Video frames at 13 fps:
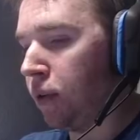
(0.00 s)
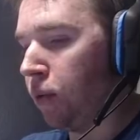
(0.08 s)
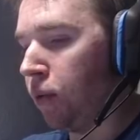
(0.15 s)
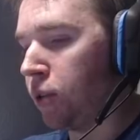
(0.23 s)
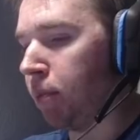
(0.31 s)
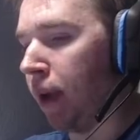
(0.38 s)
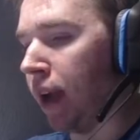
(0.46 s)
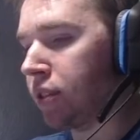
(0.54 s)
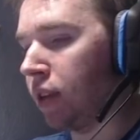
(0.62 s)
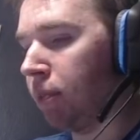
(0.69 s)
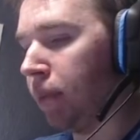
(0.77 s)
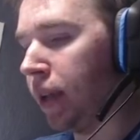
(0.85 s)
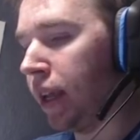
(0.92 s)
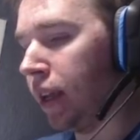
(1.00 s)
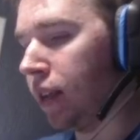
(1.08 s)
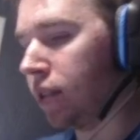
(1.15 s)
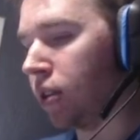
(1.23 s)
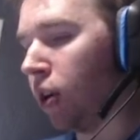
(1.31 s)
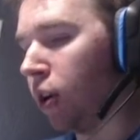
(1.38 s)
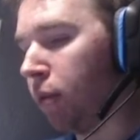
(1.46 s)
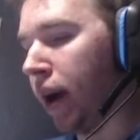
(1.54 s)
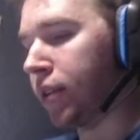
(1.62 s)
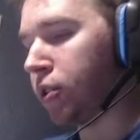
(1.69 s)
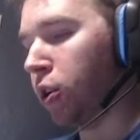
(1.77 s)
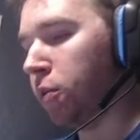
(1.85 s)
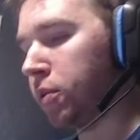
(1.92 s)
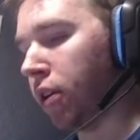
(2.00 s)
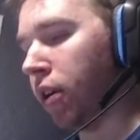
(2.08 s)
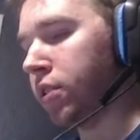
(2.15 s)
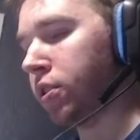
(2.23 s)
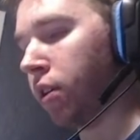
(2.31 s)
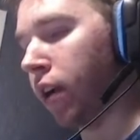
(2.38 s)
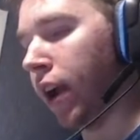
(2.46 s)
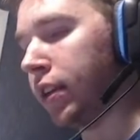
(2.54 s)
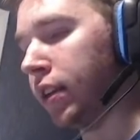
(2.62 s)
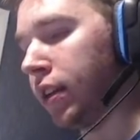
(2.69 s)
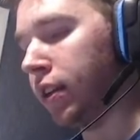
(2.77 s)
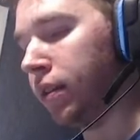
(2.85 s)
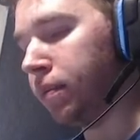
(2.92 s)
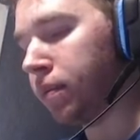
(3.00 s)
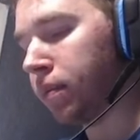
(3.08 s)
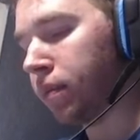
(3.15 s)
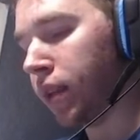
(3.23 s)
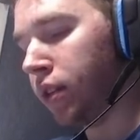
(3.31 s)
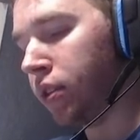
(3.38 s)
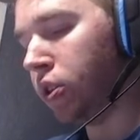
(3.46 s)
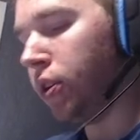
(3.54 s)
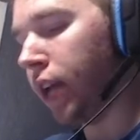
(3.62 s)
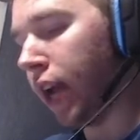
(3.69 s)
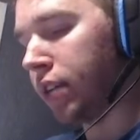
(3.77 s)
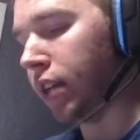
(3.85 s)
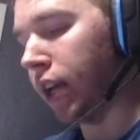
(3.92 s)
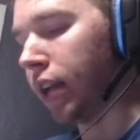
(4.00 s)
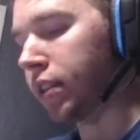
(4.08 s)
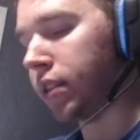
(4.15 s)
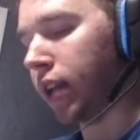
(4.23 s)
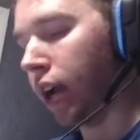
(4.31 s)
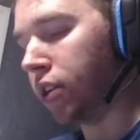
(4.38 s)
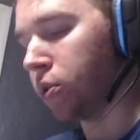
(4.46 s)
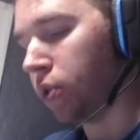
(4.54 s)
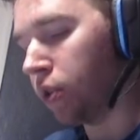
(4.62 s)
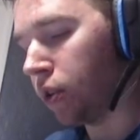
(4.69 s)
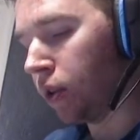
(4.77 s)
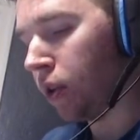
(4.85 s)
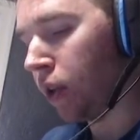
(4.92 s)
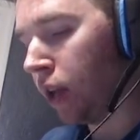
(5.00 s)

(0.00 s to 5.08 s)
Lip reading: which basically means all of my troops got resurrected 2 days ahead of schedule.